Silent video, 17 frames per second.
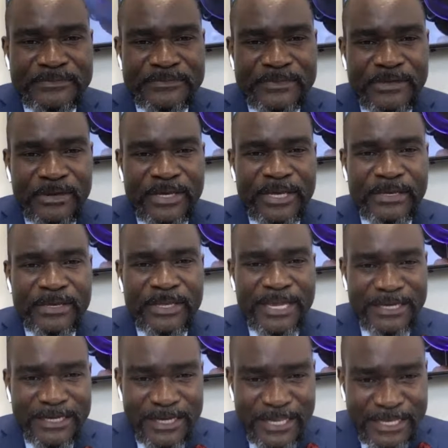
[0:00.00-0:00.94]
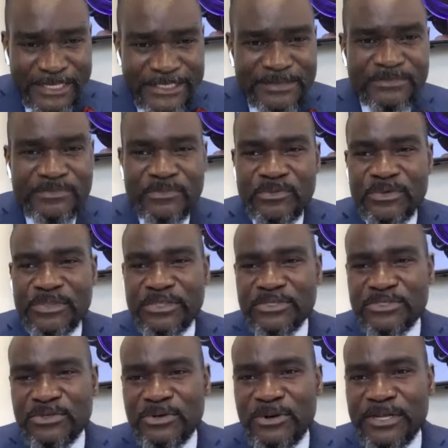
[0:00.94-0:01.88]
Okay? And let him
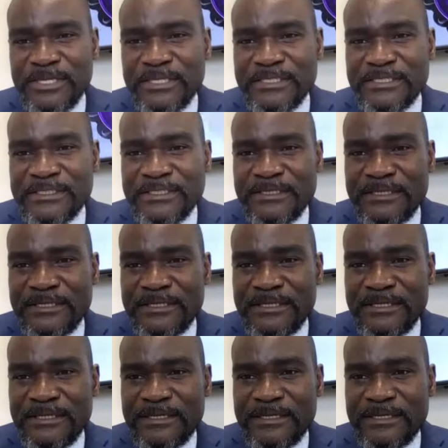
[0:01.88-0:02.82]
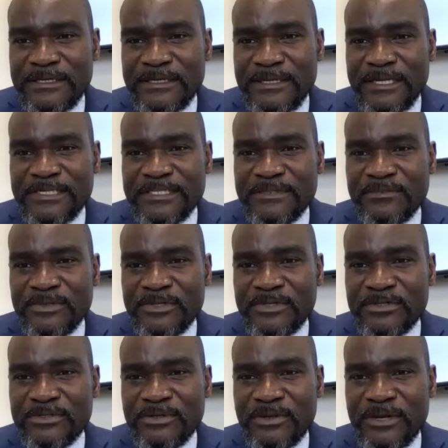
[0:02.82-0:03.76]
withdraw it. Let him
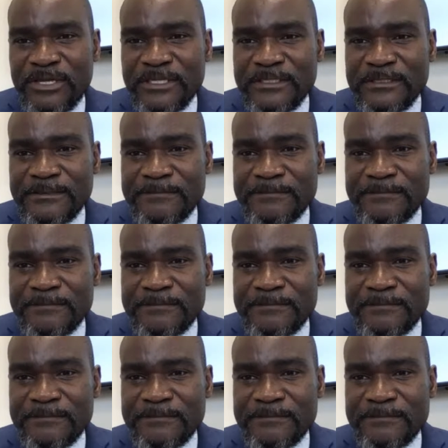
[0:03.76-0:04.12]
withdraw it.